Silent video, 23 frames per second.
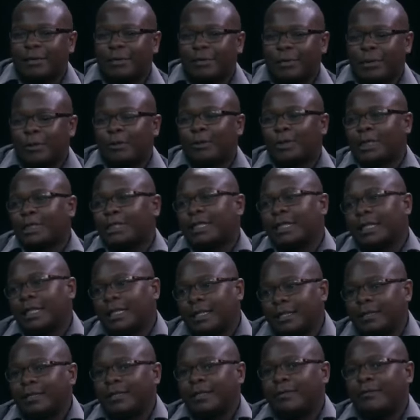Because
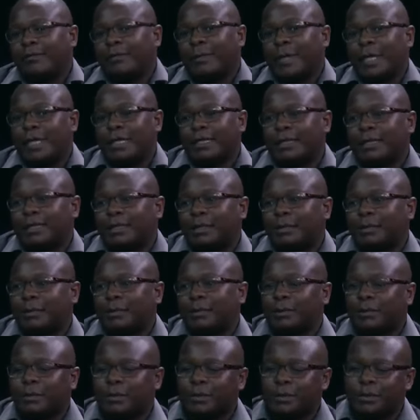they have managed
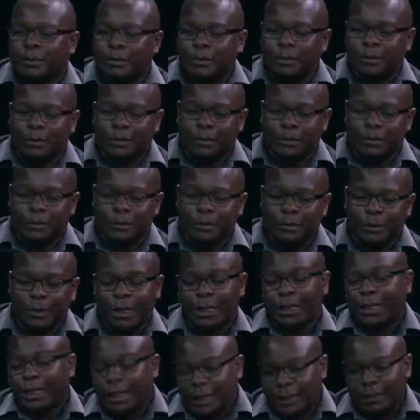to
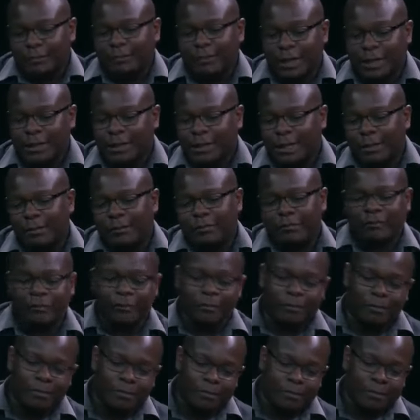change, for example,
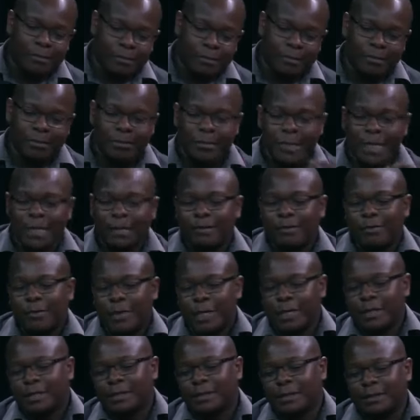from
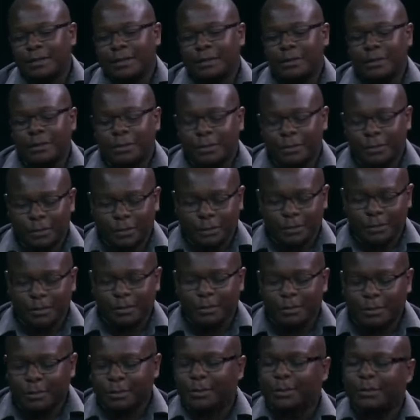maize to
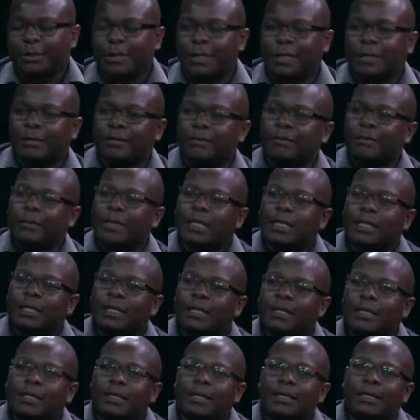sorghum.
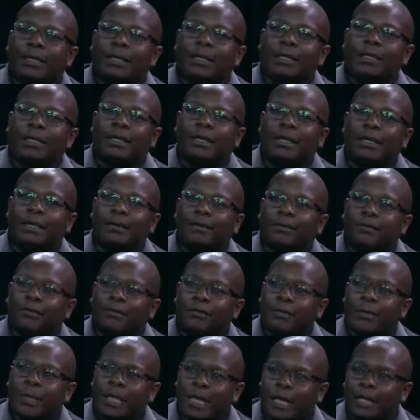And
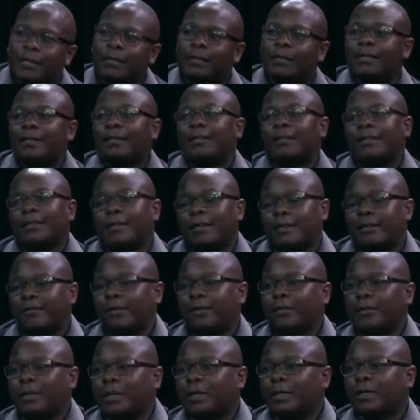I think the
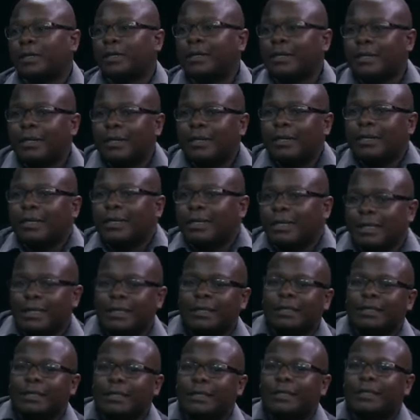riverbank
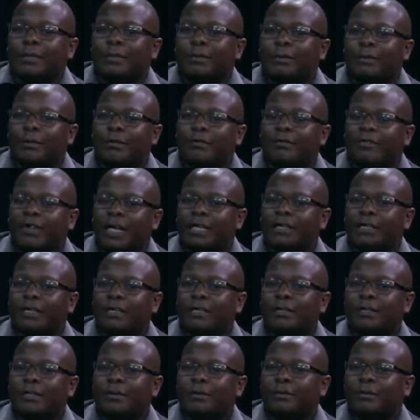has really
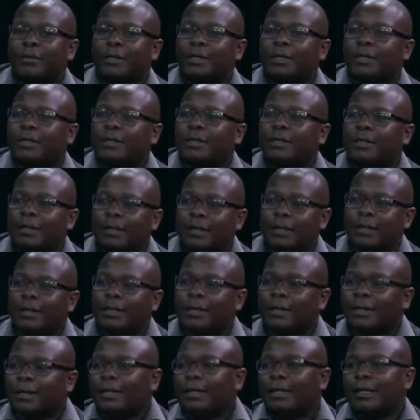provided them with
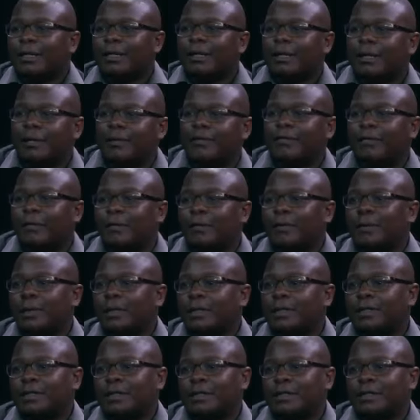a
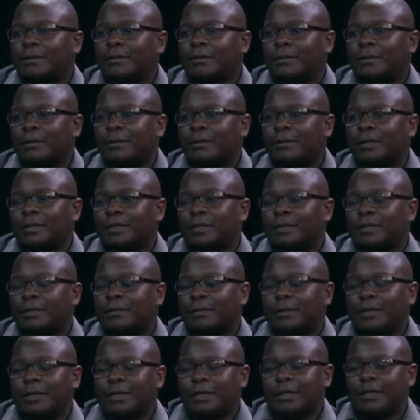fallback system, so as it
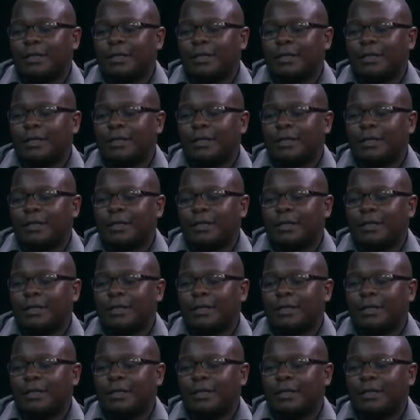were.